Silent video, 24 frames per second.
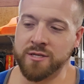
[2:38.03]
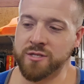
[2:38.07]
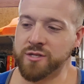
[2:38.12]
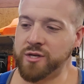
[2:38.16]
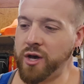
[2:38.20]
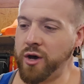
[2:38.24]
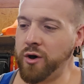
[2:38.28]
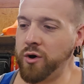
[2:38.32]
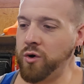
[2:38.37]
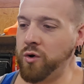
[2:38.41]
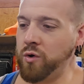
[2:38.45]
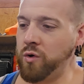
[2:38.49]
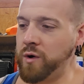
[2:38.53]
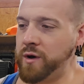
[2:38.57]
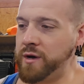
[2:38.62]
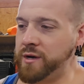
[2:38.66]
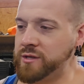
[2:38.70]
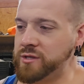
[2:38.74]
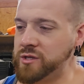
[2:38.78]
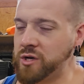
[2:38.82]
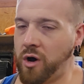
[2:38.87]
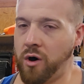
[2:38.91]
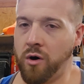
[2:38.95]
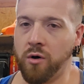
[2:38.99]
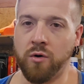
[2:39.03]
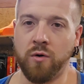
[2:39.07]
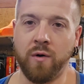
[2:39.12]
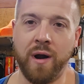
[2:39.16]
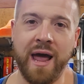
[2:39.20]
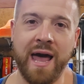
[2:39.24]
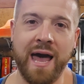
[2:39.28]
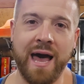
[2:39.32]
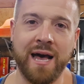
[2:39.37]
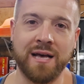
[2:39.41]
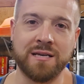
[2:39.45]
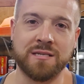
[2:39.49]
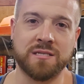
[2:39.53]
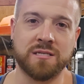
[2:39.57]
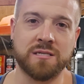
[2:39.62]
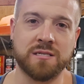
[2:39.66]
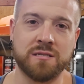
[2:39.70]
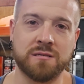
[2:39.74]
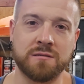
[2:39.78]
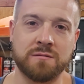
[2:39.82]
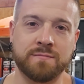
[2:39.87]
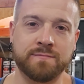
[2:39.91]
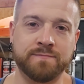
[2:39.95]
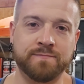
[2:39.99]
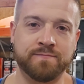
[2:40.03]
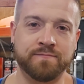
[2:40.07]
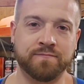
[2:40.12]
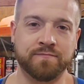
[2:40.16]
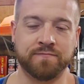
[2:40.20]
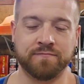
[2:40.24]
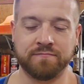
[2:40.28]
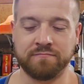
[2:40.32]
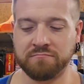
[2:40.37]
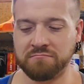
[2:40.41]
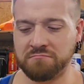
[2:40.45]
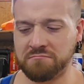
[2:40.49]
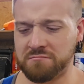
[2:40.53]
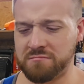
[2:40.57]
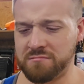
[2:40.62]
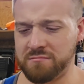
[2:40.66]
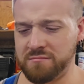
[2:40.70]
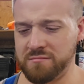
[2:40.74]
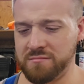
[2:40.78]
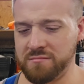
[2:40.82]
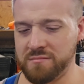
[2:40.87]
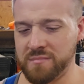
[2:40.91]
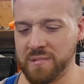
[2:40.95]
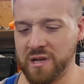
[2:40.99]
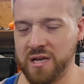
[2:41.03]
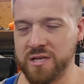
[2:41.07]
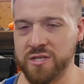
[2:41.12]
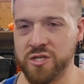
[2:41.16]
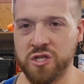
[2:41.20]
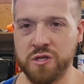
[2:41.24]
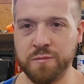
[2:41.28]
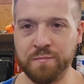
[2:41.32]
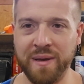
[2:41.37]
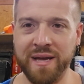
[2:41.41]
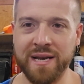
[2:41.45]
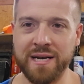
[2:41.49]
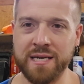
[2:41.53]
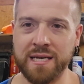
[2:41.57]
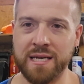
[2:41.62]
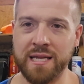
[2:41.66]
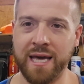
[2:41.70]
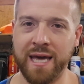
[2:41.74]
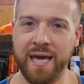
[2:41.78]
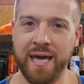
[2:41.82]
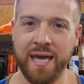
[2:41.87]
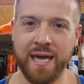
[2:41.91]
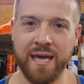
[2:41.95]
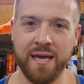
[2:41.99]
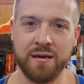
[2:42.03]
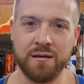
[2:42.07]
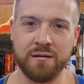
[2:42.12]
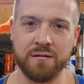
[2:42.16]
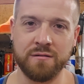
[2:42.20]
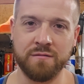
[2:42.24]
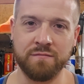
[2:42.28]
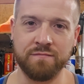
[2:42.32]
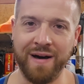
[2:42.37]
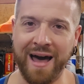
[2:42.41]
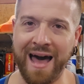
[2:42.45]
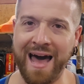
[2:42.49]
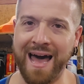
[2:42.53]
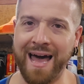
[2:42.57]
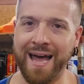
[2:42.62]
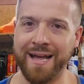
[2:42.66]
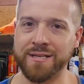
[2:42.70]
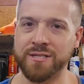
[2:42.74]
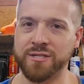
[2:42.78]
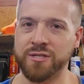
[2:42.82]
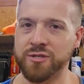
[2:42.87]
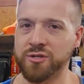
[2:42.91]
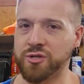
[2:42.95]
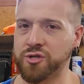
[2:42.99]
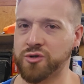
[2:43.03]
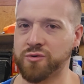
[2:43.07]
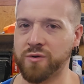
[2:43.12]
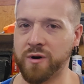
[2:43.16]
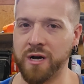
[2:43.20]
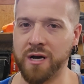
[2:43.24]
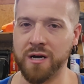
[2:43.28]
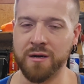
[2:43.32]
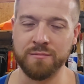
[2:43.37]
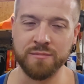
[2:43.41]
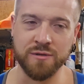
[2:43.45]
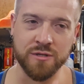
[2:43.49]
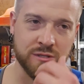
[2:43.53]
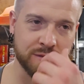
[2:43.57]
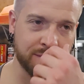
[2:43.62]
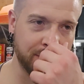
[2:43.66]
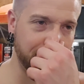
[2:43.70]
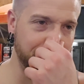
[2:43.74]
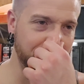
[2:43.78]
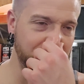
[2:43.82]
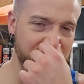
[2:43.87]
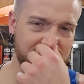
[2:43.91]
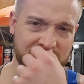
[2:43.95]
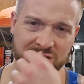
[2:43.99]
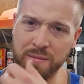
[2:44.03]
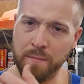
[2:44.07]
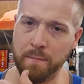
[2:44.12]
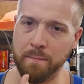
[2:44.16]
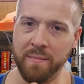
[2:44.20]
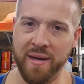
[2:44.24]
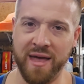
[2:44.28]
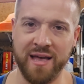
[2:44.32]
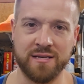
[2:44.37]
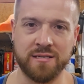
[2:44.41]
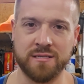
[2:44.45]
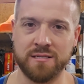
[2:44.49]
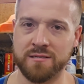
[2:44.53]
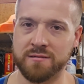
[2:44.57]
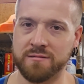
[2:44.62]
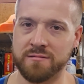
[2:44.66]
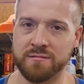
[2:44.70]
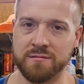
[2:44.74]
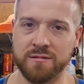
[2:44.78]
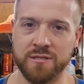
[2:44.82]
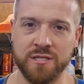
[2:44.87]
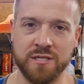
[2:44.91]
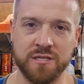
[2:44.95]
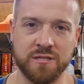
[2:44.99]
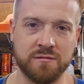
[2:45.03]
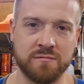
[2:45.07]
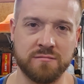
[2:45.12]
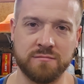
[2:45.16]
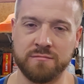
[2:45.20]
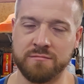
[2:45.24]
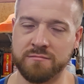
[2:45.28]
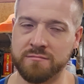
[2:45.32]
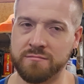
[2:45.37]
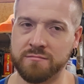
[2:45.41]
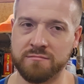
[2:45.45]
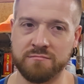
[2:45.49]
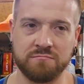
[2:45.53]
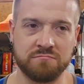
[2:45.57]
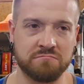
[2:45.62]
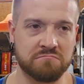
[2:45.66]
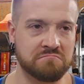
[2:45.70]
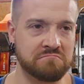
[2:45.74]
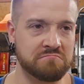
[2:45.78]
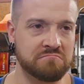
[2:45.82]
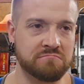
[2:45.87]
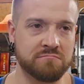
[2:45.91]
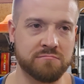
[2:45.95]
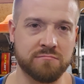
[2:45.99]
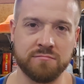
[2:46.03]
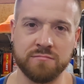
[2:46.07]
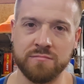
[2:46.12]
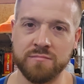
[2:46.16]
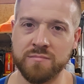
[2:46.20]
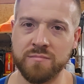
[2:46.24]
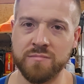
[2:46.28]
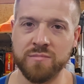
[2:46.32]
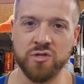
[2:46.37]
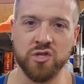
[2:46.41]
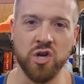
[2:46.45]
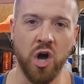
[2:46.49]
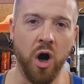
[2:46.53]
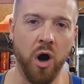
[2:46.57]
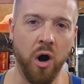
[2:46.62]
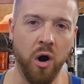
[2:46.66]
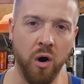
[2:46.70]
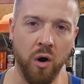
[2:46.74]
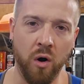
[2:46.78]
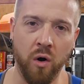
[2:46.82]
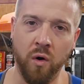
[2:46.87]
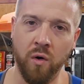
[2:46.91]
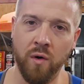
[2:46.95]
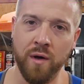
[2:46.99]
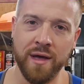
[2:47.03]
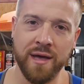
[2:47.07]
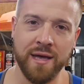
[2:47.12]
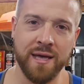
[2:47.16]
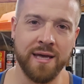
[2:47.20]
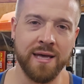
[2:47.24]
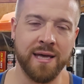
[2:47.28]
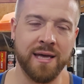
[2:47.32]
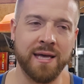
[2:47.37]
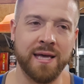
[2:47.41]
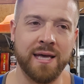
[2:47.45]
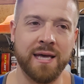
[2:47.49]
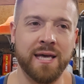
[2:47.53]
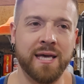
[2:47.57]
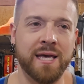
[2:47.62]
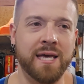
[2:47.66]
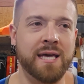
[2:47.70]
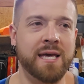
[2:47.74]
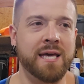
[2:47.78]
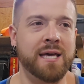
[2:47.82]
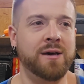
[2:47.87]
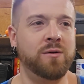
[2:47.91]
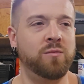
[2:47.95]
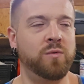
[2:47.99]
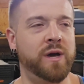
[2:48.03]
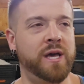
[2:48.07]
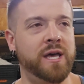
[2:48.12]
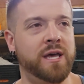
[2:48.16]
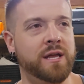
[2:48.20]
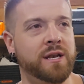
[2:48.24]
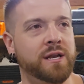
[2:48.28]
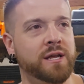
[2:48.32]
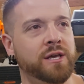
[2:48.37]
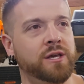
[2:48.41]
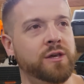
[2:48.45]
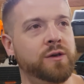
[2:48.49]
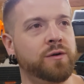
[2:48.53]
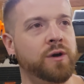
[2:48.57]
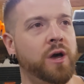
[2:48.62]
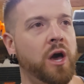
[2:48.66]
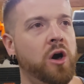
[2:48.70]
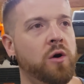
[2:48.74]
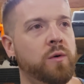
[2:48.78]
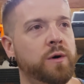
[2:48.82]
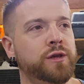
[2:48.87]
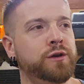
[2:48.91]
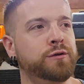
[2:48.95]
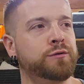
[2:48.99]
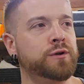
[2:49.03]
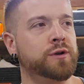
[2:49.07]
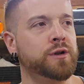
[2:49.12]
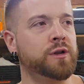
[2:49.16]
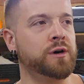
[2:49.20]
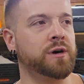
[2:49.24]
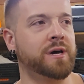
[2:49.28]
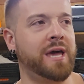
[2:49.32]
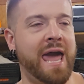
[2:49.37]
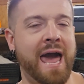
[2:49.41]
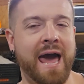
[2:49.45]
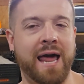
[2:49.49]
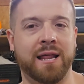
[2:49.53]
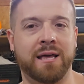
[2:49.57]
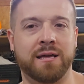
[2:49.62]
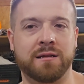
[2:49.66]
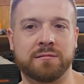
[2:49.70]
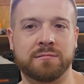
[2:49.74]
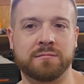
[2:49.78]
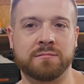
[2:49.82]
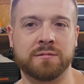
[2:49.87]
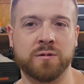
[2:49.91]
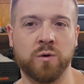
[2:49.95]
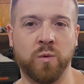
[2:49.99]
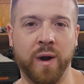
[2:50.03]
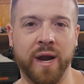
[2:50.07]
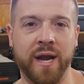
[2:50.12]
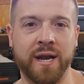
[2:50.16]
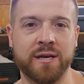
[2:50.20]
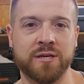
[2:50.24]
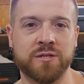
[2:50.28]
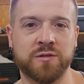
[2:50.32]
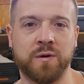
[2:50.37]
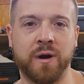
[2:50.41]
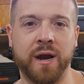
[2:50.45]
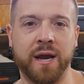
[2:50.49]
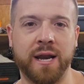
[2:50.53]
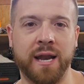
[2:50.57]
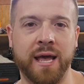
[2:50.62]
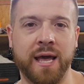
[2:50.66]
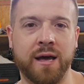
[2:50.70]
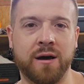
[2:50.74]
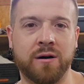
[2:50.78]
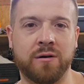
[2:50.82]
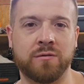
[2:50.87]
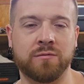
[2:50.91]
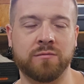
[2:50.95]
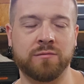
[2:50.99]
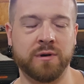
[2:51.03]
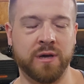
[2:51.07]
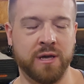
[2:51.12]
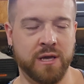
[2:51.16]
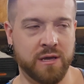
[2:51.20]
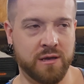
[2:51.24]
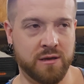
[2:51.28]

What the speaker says: So, tall grass, spindly vines and shrubs, just a mess, just tall. When you go and you look at it the way it is right now,